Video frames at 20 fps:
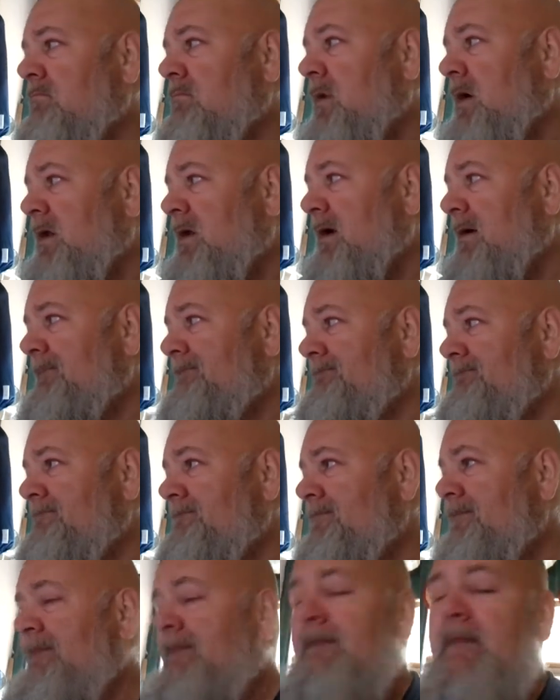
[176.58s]
But uh,
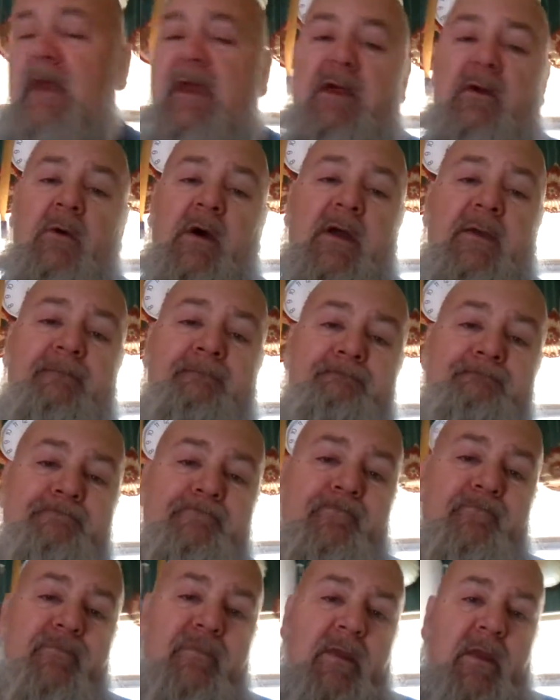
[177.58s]
anyway,
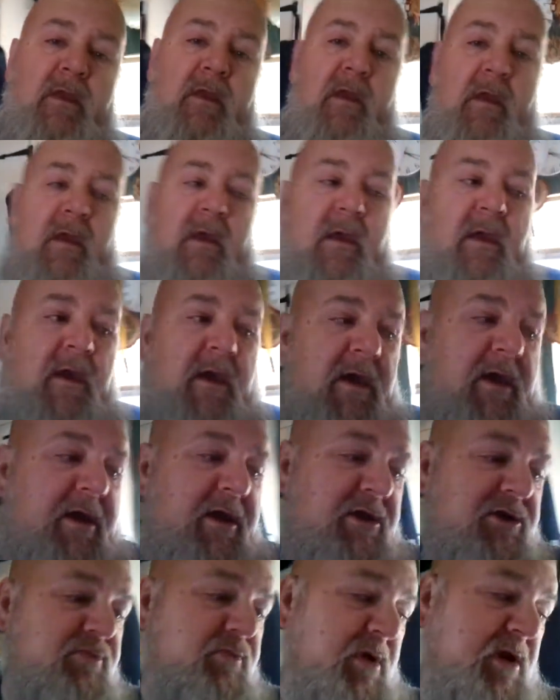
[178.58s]

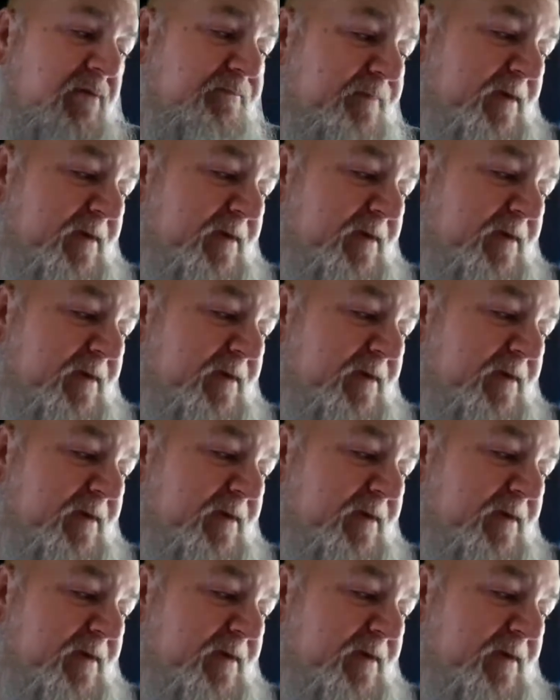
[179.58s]
here's what